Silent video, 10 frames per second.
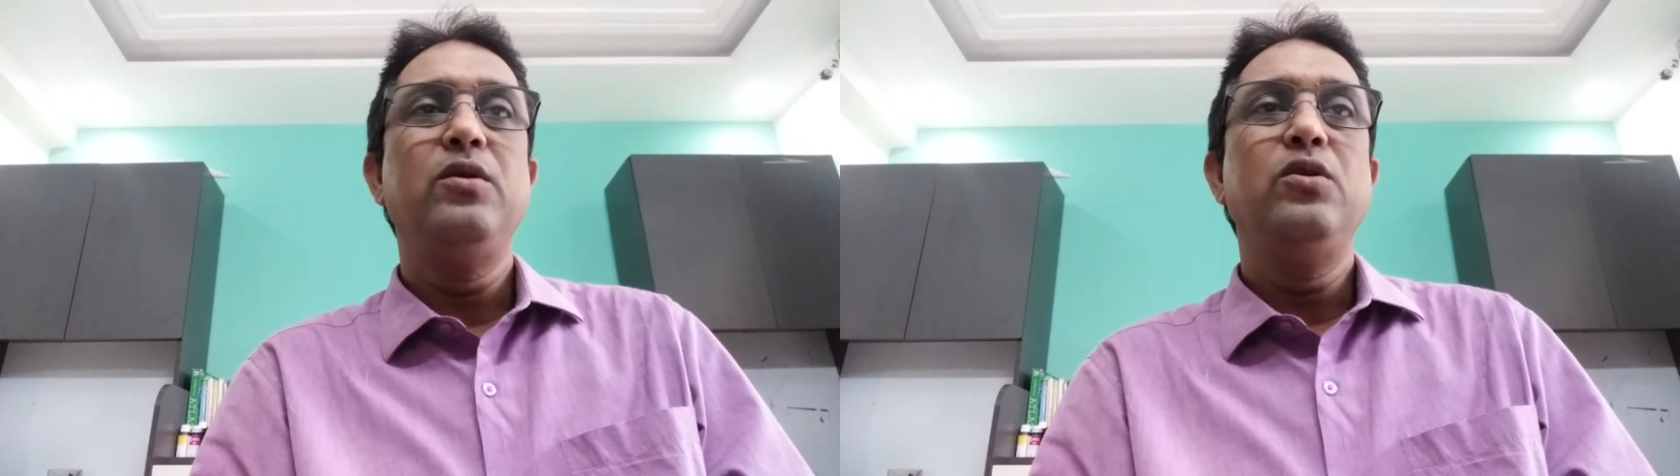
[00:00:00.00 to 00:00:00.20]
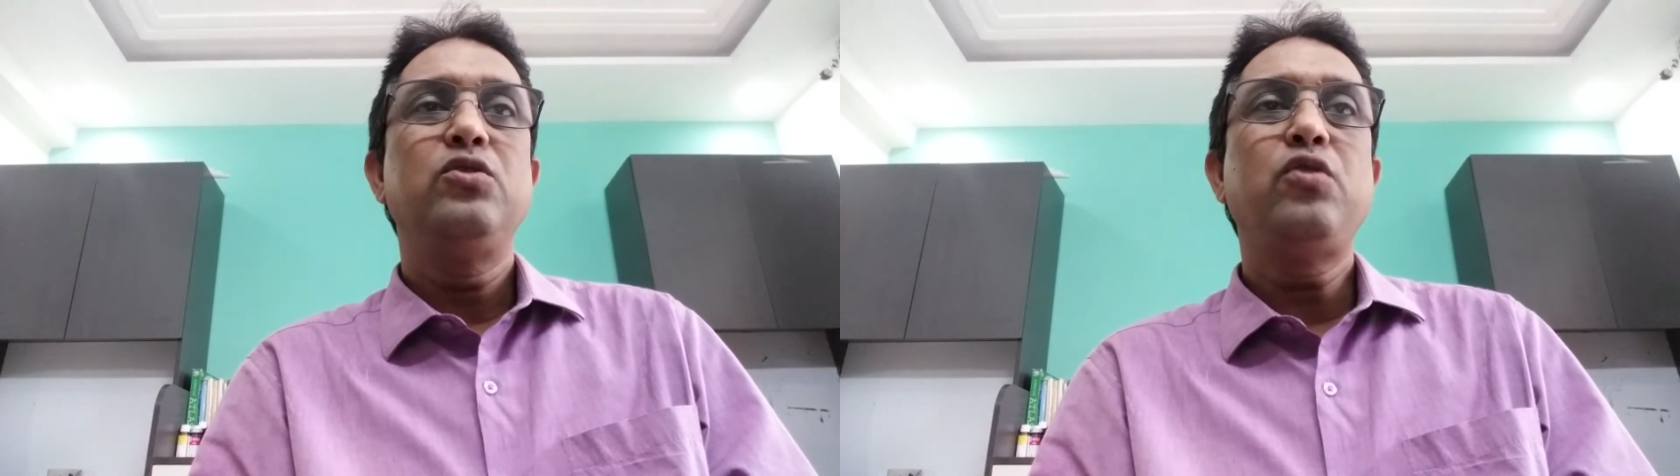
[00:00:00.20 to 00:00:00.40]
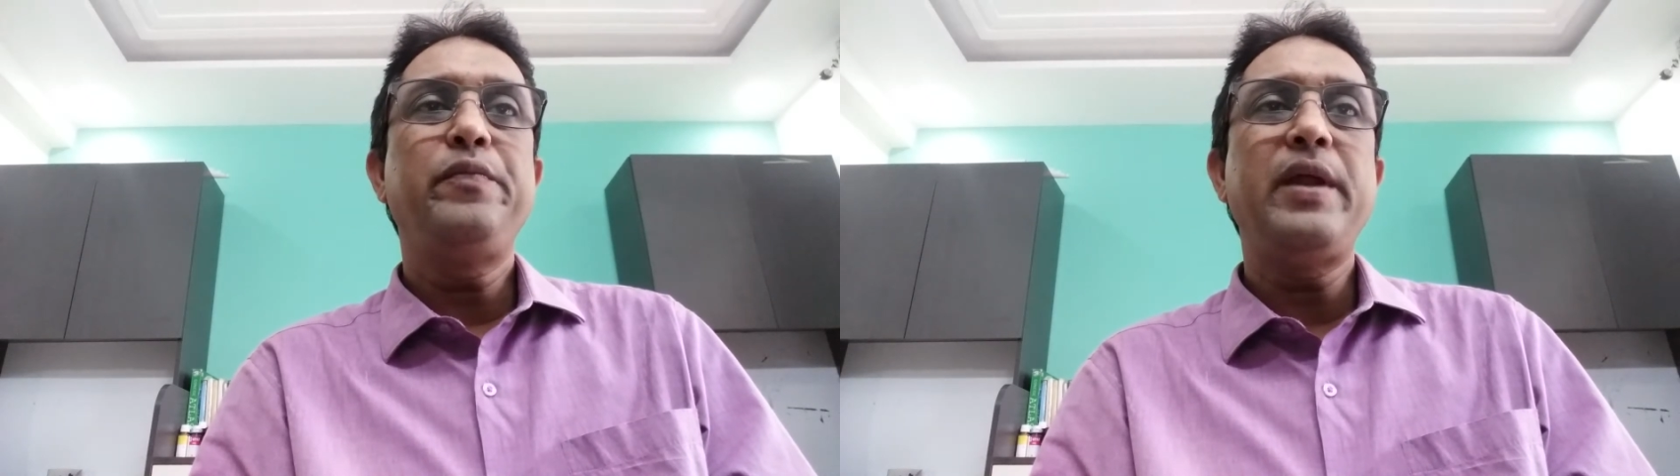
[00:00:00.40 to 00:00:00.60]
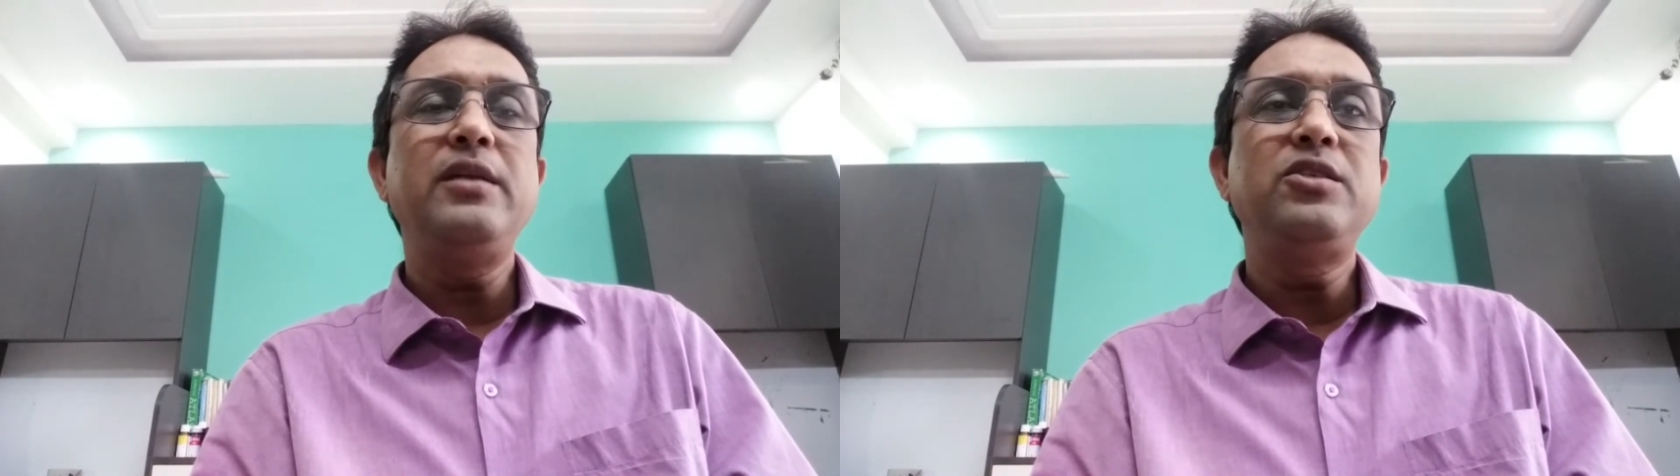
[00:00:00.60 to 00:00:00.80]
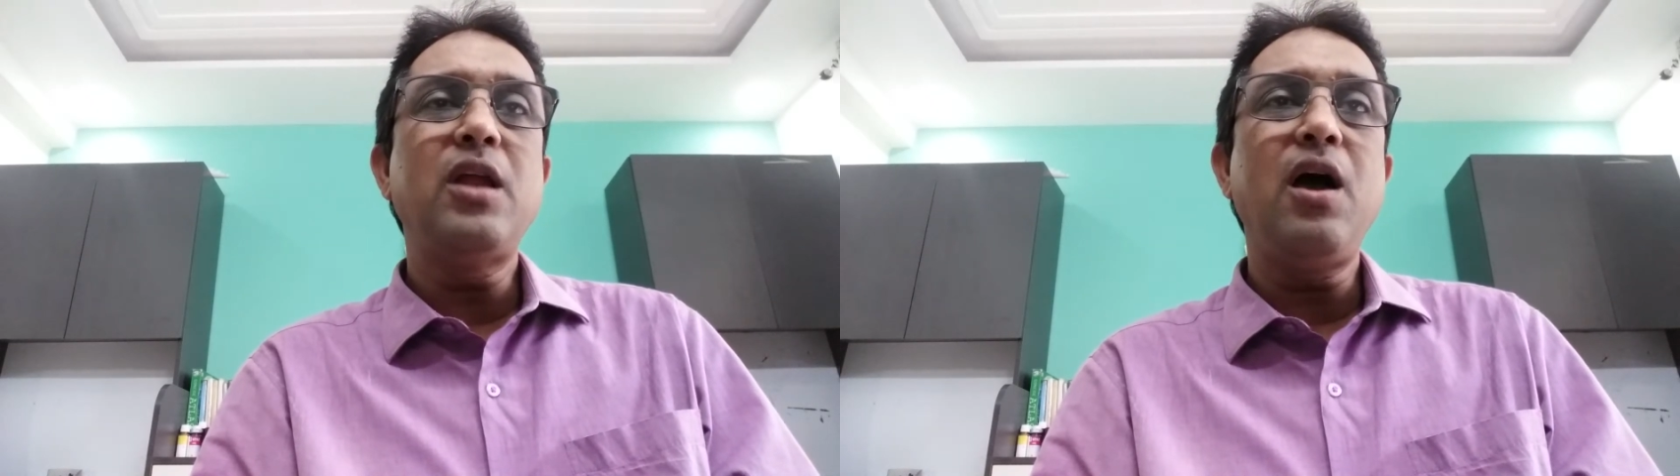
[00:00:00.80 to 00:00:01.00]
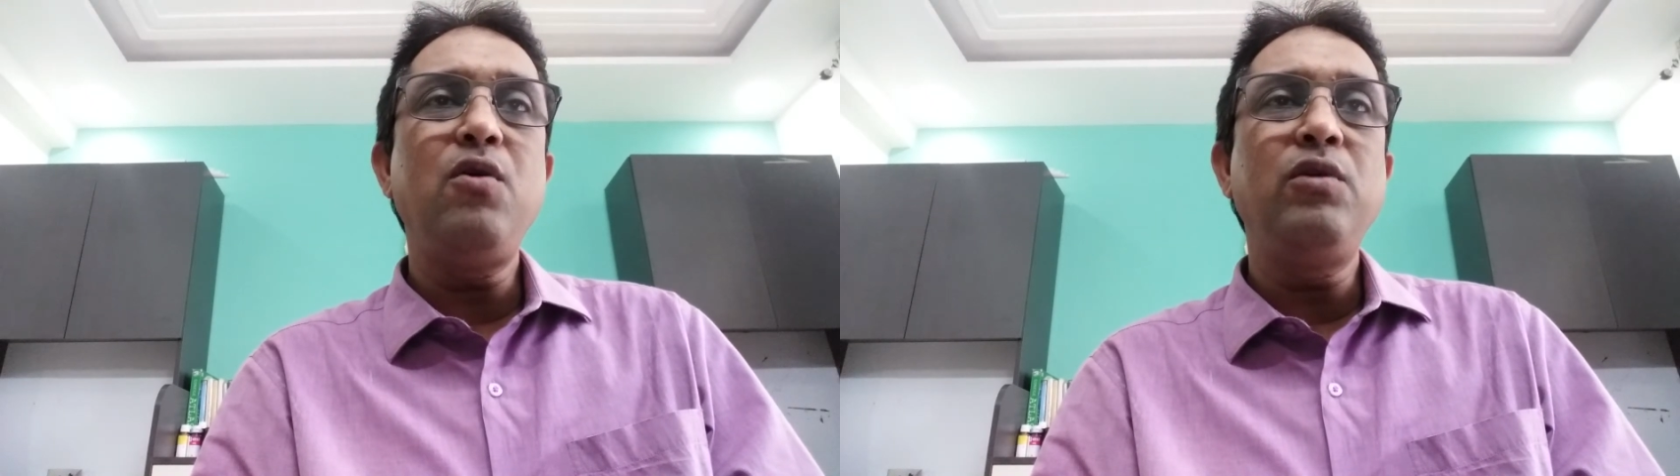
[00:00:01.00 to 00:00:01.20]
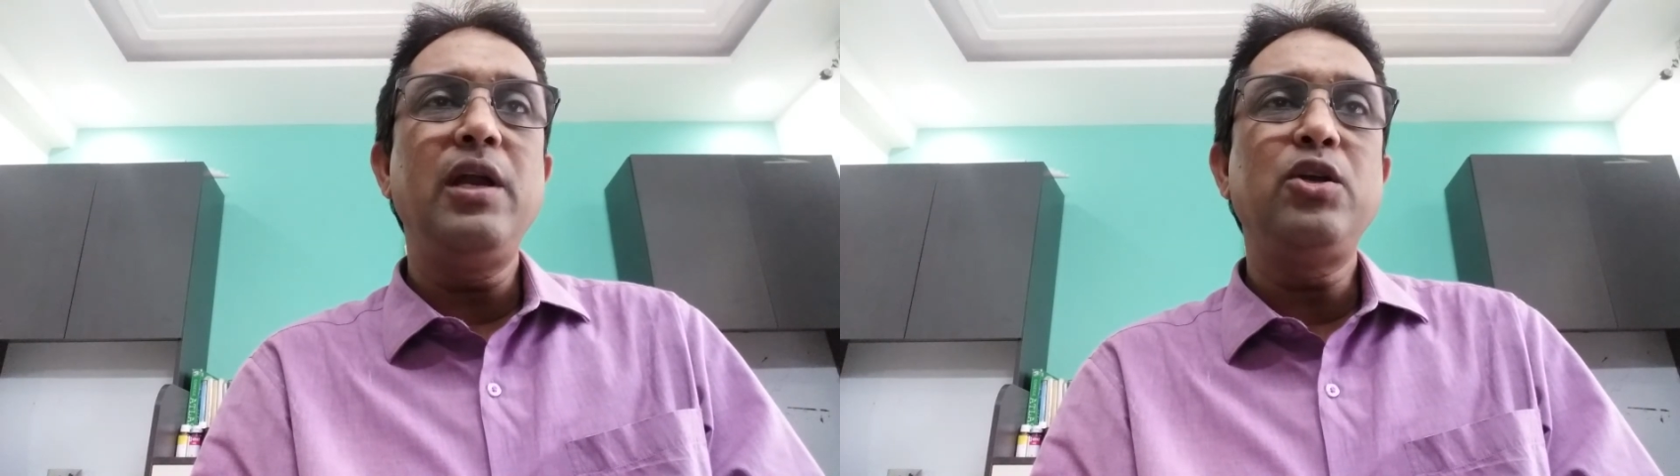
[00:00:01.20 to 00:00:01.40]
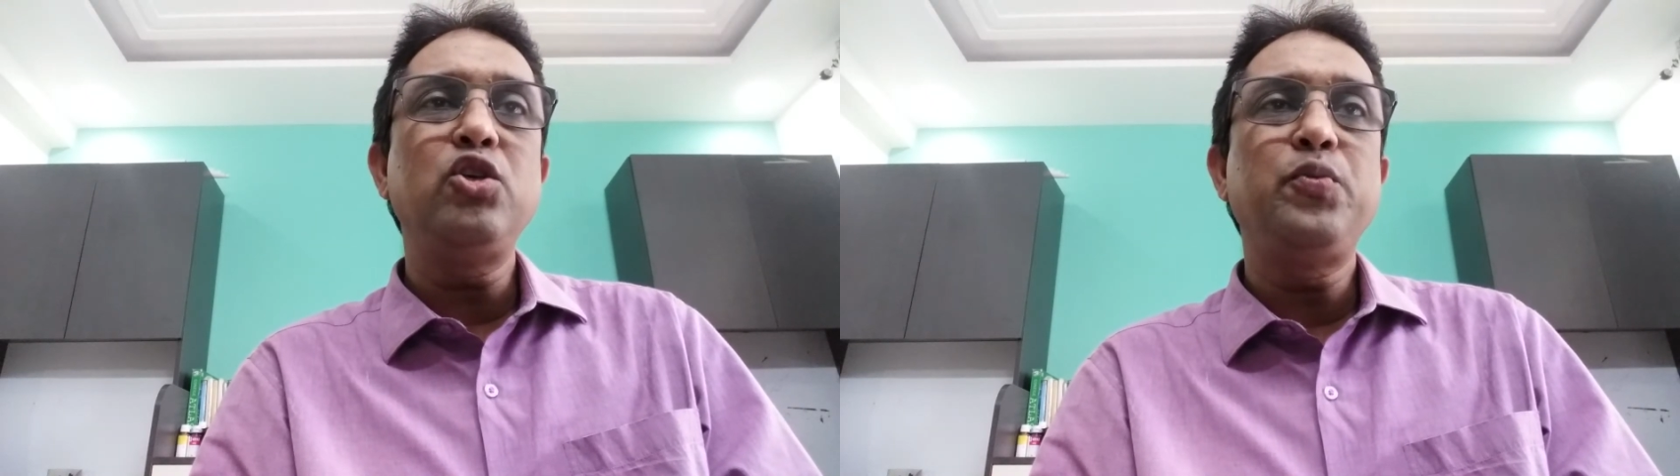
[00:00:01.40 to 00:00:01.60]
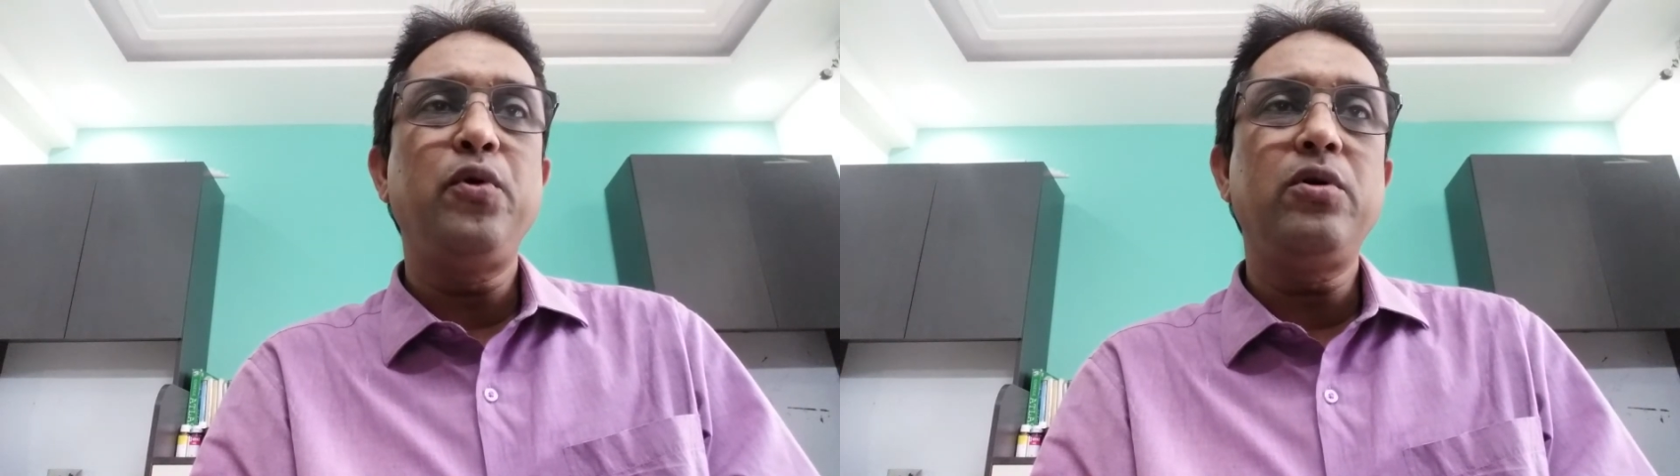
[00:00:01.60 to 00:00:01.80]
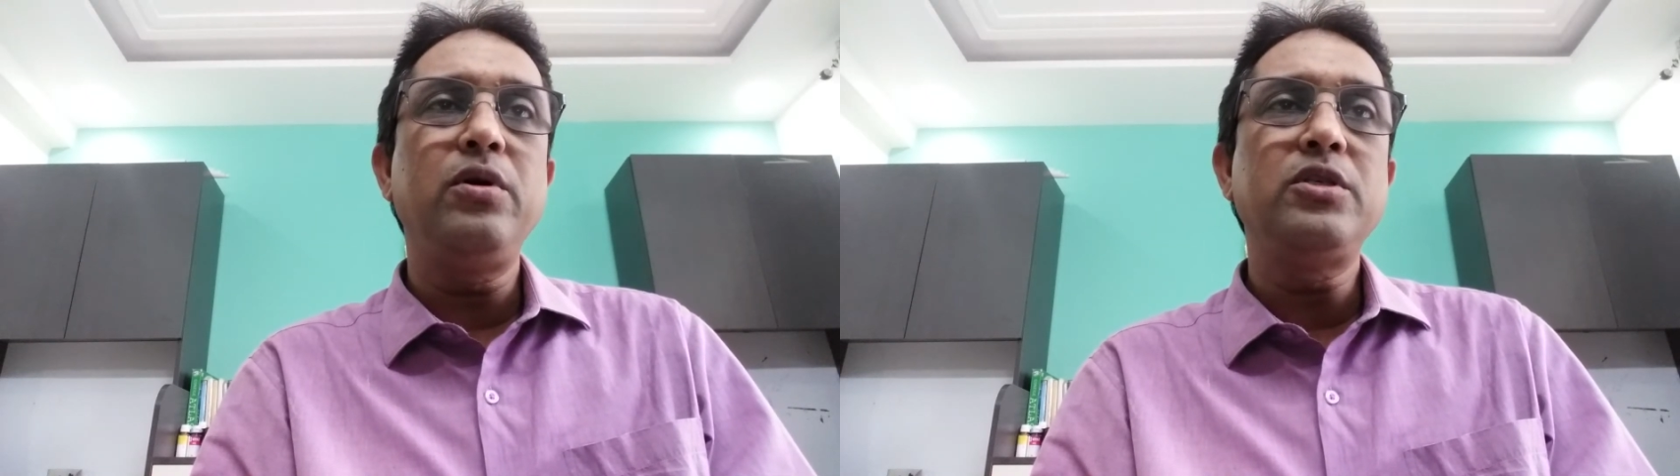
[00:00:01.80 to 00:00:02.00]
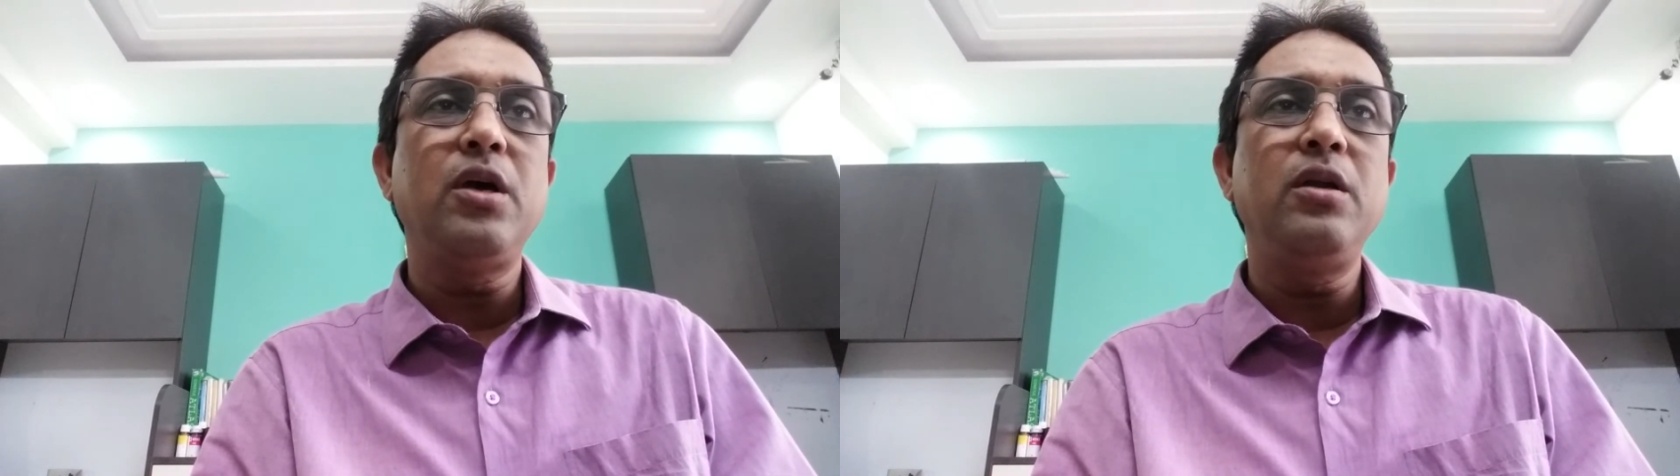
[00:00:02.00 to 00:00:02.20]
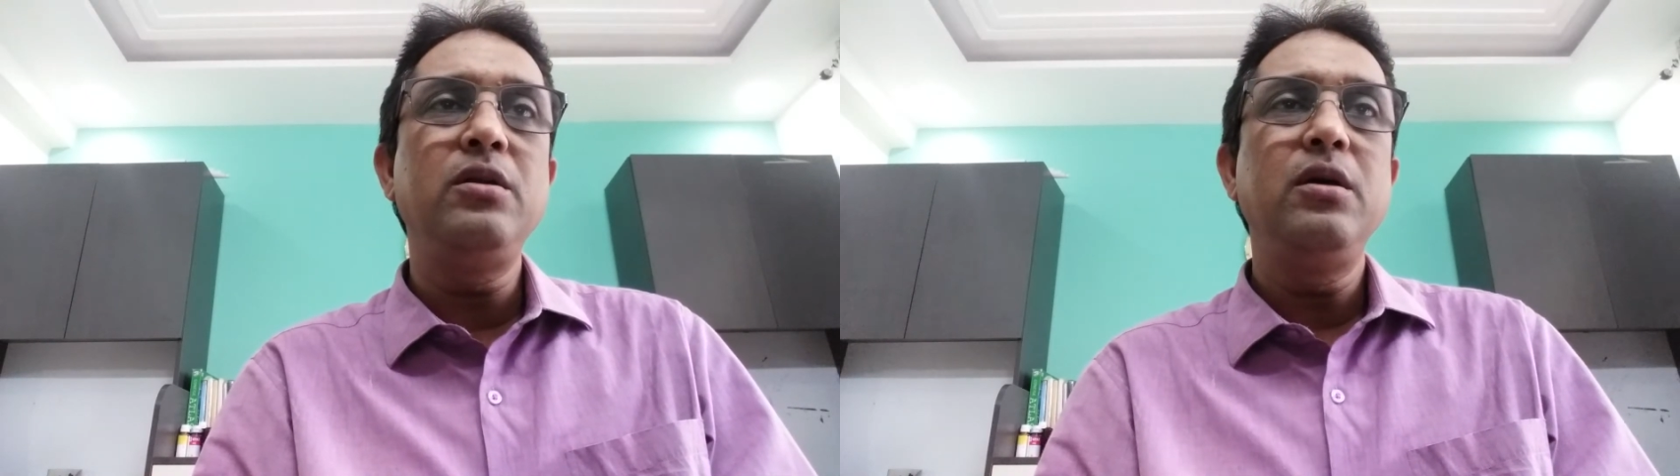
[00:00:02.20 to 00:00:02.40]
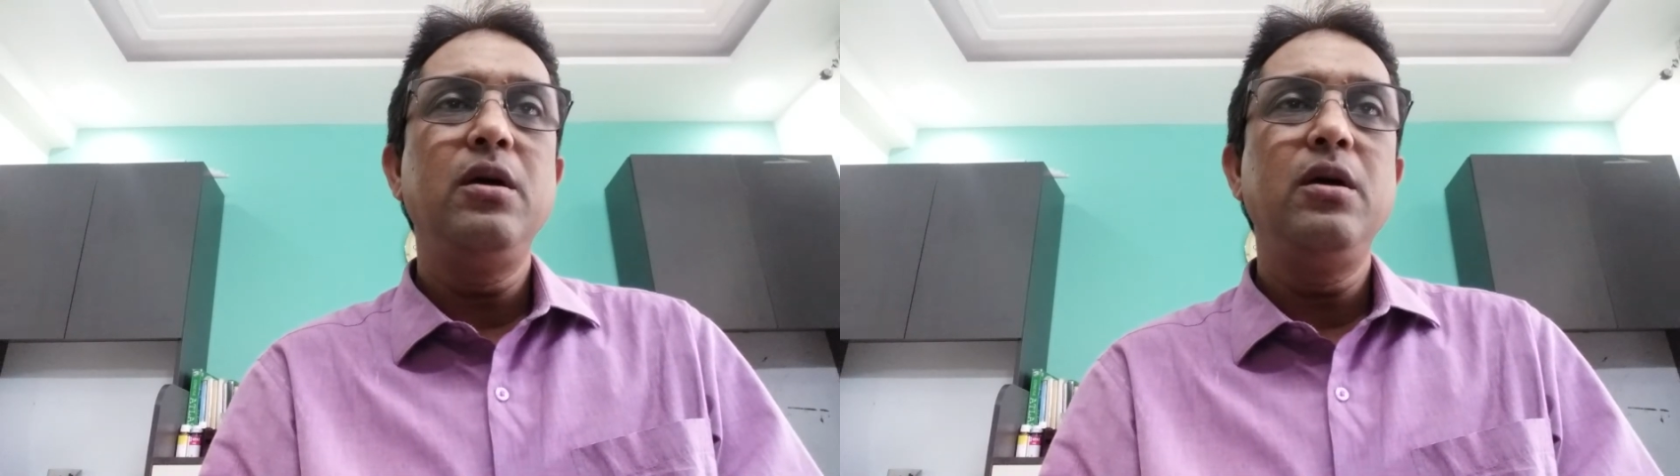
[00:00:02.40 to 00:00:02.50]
So friends, now let us focus on